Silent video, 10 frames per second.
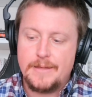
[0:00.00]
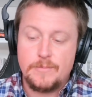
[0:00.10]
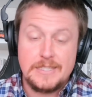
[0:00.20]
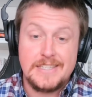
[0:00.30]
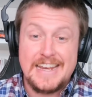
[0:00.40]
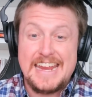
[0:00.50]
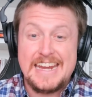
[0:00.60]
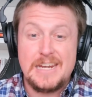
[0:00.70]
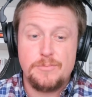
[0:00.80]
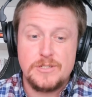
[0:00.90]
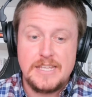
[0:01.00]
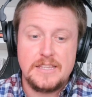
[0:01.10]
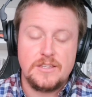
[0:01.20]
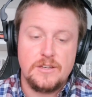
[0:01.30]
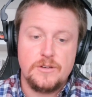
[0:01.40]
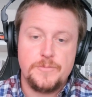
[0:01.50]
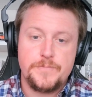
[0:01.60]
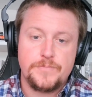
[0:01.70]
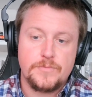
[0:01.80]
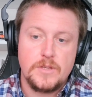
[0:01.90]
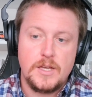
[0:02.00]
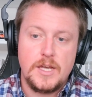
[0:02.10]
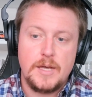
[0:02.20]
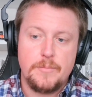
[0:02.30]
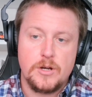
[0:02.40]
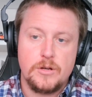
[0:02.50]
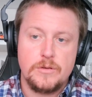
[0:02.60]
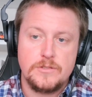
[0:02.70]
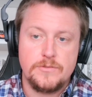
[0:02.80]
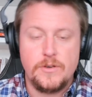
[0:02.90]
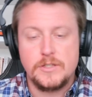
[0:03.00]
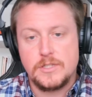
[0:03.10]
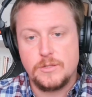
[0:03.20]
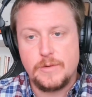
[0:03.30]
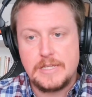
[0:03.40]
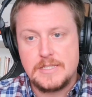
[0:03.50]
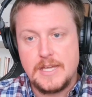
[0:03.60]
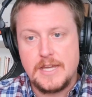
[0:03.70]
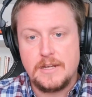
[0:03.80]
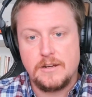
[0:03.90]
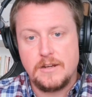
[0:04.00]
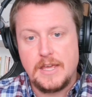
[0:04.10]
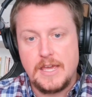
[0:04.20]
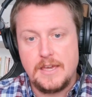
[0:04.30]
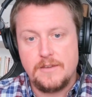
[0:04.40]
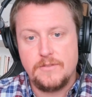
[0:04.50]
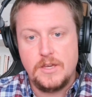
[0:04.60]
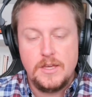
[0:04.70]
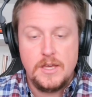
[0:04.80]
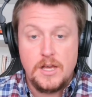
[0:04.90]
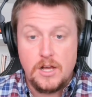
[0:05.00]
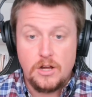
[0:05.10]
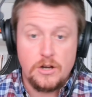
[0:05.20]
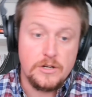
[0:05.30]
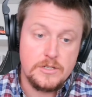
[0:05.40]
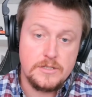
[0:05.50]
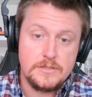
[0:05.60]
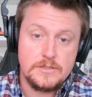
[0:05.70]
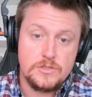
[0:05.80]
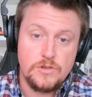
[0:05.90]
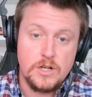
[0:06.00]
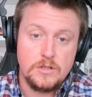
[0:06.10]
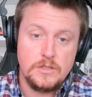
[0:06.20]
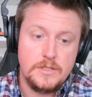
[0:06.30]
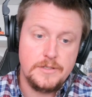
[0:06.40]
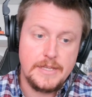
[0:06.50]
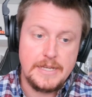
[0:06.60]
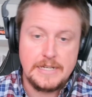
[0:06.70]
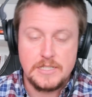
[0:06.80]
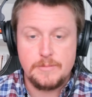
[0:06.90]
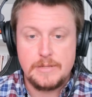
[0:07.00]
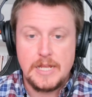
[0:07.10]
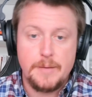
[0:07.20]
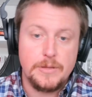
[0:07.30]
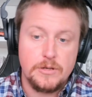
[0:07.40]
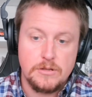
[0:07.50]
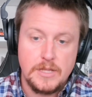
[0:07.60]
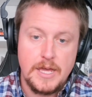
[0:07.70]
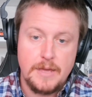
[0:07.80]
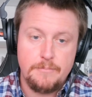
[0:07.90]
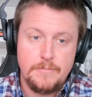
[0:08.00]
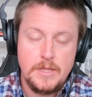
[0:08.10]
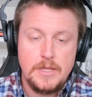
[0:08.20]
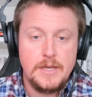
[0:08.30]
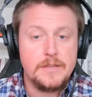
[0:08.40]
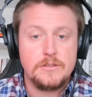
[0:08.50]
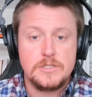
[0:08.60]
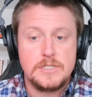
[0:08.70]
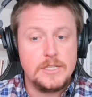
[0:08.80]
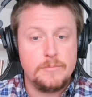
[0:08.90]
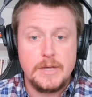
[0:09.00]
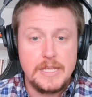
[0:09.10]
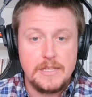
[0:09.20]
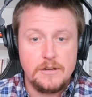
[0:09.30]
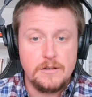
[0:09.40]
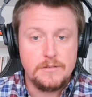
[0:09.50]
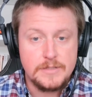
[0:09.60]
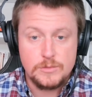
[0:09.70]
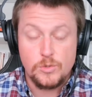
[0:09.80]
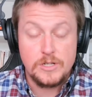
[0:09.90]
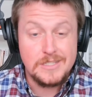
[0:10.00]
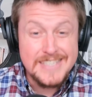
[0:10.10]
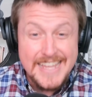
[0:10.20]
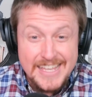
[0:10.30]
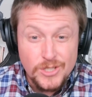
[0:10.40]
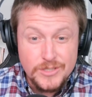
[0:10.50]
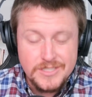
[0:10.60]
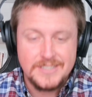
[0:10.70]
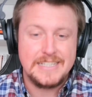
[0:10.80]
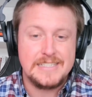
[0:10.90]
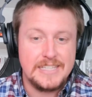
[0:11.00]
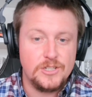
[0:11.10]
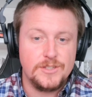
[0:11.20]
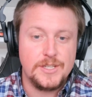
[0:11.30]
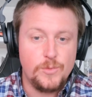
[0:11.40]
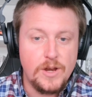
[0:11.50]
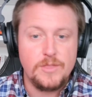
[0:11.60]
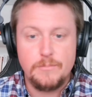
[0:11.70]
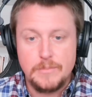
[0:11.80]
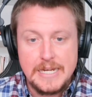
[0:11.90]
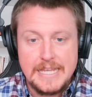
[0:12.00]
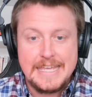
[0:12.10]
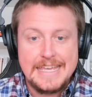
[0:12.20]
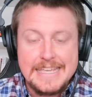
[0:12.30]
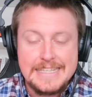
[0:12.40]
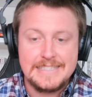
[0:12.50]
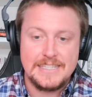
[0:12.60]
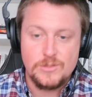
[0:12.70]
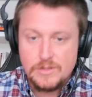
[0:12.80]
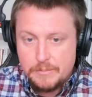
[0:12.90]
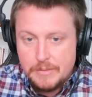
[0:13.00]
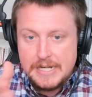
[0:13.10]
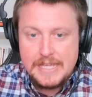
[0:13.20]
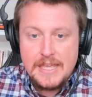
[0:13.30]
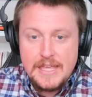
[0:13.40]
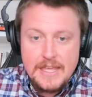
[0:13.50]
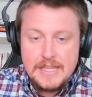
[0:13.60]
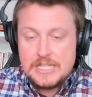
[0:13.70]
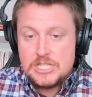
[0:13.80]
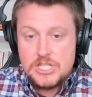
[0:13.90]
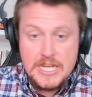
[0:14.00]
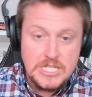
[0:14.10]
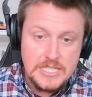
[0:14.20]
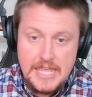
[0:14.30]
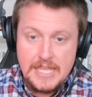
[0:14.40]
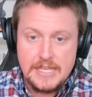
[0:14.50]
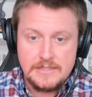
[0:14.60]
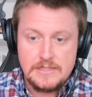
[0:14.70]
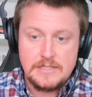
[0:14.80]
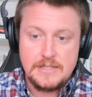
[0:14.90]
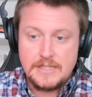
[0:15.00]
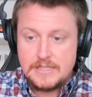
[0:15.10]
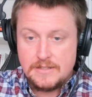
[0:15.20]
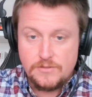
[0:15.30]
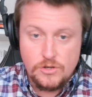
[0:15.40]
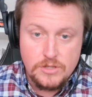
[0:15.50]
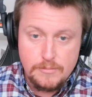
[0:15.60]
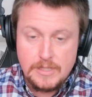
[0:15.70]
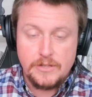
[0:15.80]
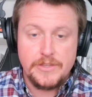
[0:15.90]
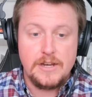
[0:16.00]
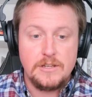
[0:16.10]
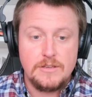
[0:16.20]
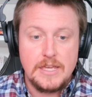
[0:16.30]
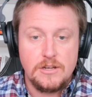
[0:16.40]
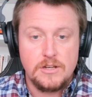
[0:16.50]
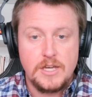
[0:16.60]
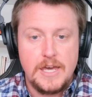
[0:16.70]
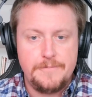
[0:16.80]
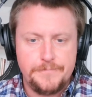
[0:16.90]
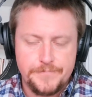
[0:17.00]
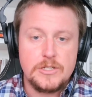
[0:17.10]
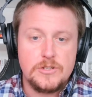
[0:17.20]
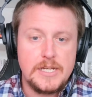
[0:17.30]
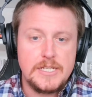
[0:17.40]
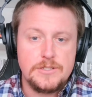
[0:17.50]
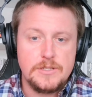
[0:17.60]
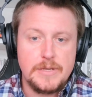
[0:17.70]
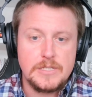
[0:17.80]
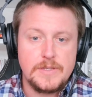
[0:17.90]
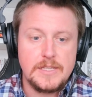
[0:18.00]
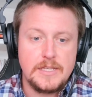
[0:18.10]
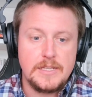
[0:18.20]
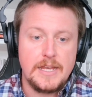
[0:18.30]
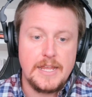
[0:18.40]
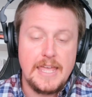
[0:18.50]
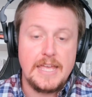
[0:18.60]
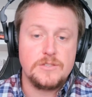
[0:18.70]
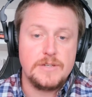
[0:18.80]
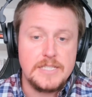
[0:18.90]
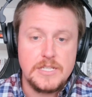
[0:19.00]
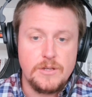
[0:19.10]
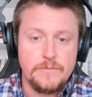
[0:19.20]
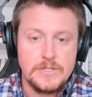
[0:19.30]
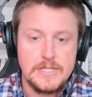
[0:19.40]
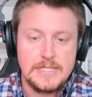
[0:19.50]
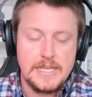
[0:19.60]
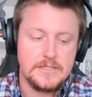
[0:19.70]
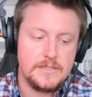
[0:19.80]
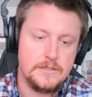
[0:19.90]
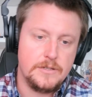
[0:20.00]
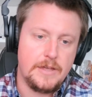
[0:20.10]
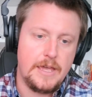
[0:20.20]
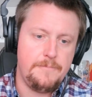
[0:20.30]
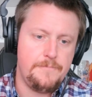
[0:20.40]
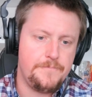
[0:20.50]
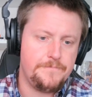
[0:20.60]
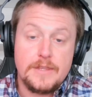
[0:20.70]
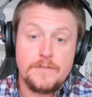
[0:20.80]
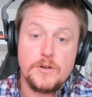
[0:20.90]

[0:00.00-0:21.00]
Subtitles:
It means that 80%, though, are going to fall to the wayside, are going to have a hard struggle, and it's going to be an uphill climb. There's still money here because we're in sales. That's literally where the money is. That's where the money exchanges hands. And if you're in the middle there, you get your cut. But I'm going to try and teach you the best way that I can so I set you up for success. Okay. All right.